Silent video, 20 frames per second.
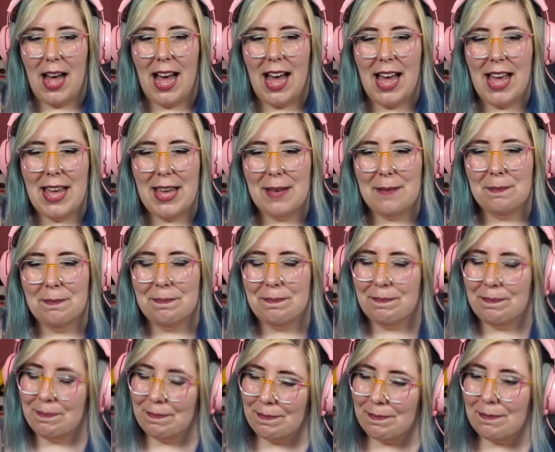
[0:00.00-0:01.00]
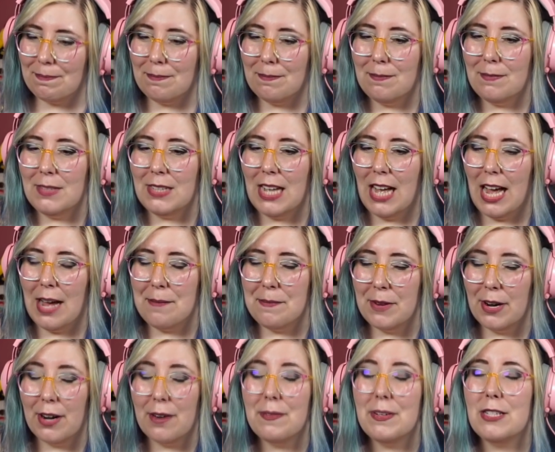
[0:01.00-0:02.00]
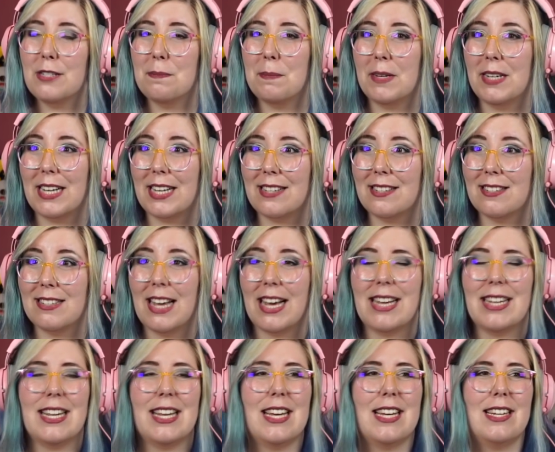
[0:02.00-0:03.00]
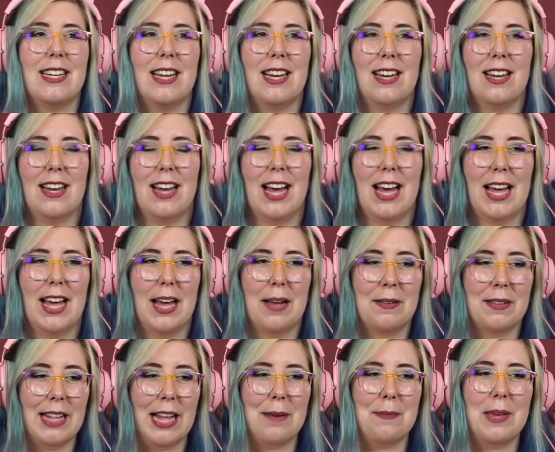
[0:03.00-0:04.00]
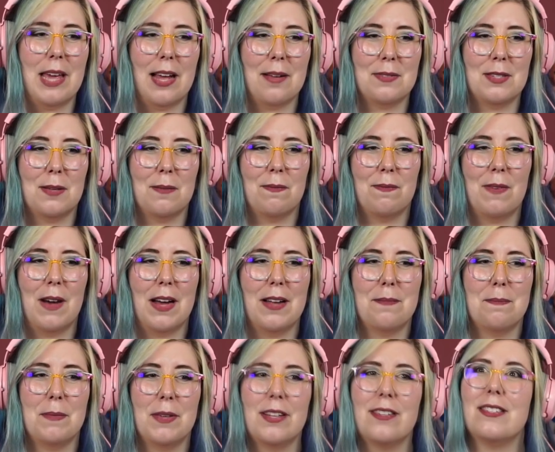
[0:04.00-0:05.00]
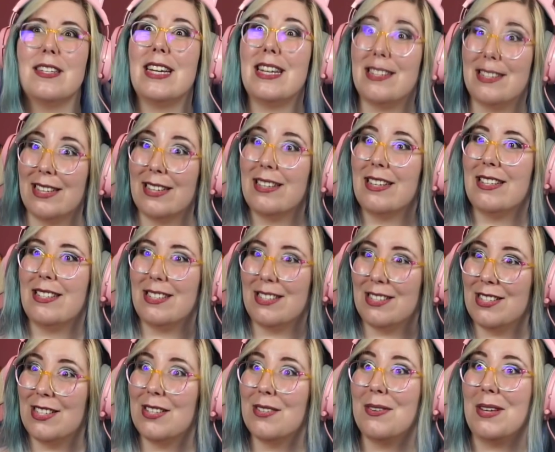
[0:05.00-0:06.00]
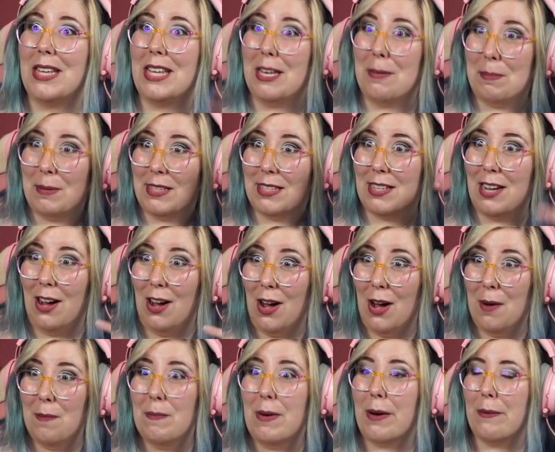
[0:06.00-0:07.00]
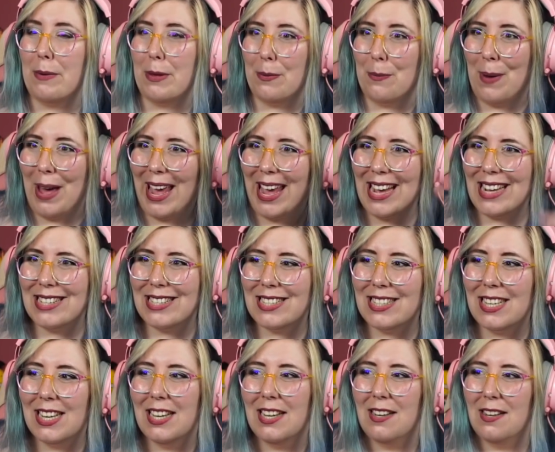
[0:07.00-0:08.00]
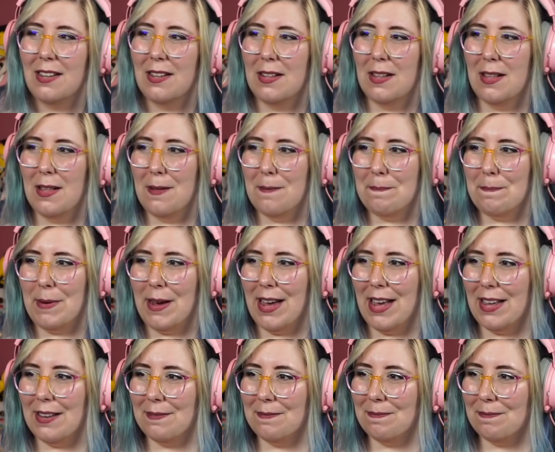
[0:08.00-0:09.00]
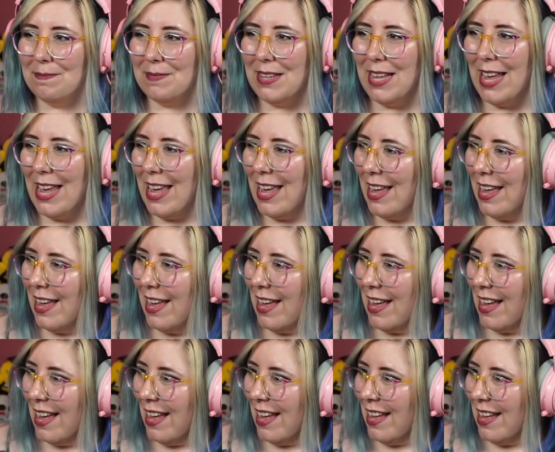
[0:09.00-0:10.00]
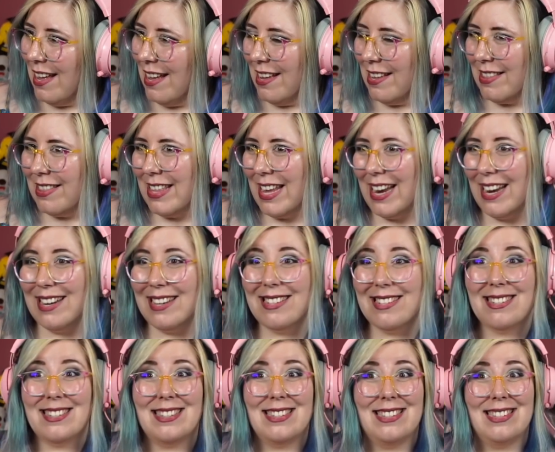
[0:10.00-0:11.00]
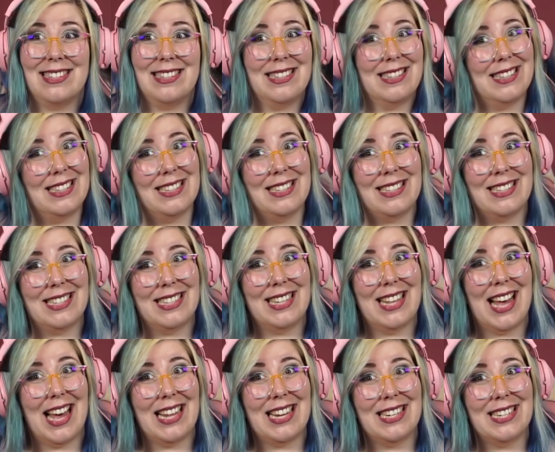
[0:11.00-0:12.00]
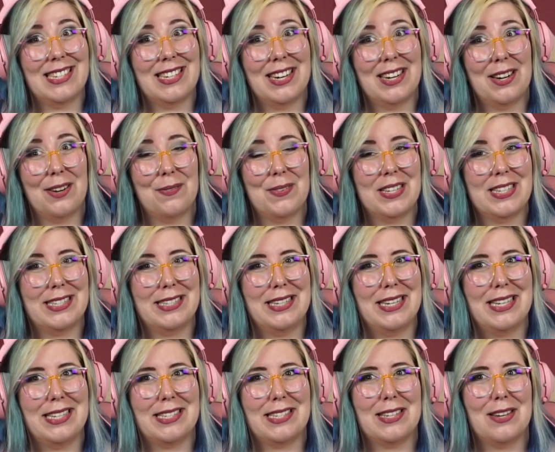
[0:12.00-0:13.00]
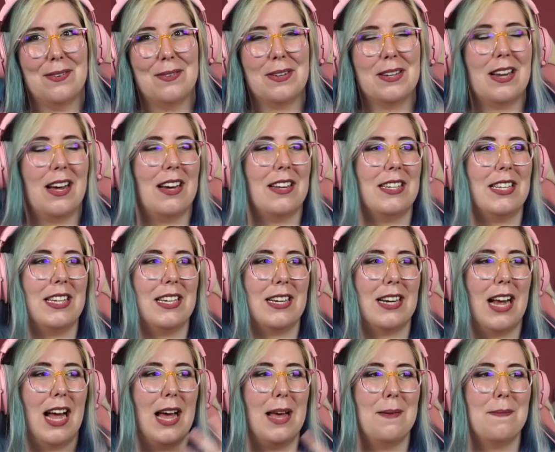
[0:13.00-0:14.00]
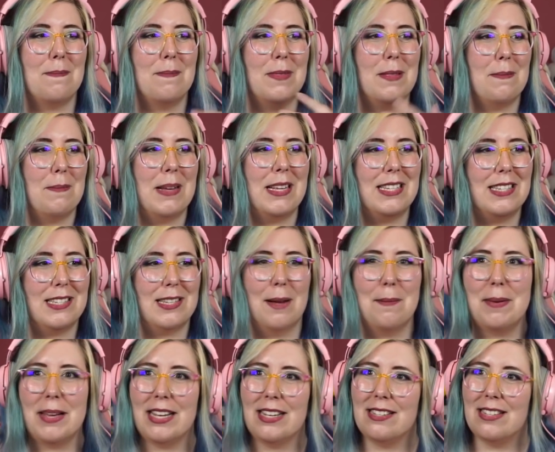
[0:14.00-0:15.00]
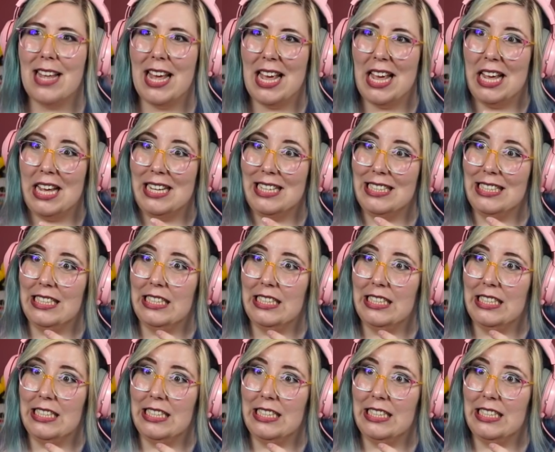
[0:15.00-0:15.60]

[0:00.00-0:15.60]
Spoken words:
I'm nervous but excited. I'm glad we have some fun music to listen to and keep us calm while we wait. But there's a lot of nervousness going on here. My stomach is like,